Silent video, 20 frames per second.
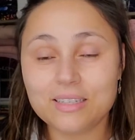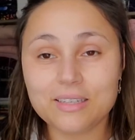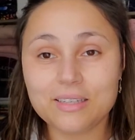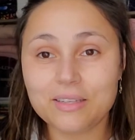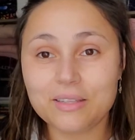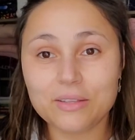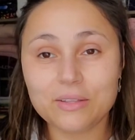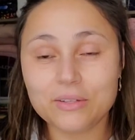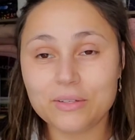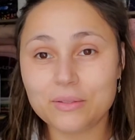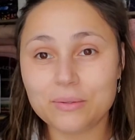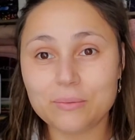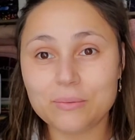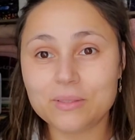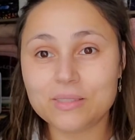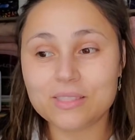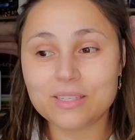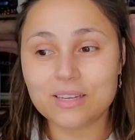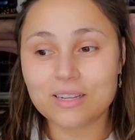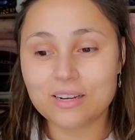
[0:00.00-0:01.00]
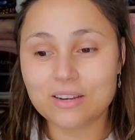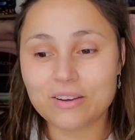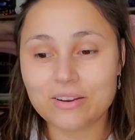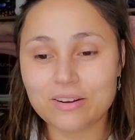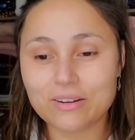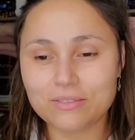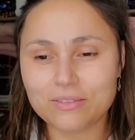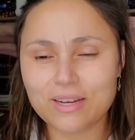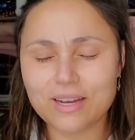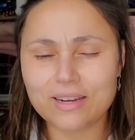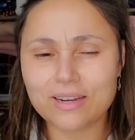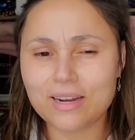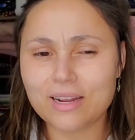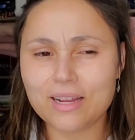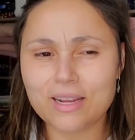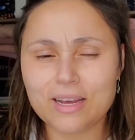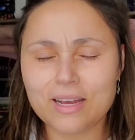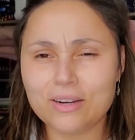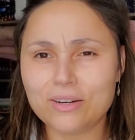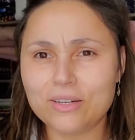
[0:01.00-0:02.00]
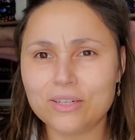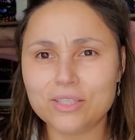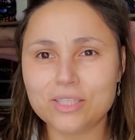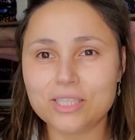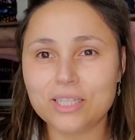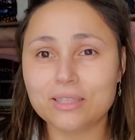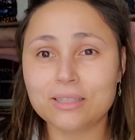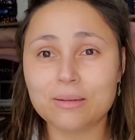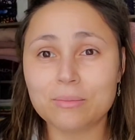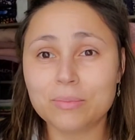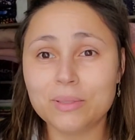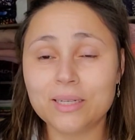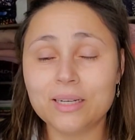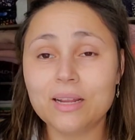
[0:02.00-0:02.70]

they're the ones cutting you off. I don't understand that, but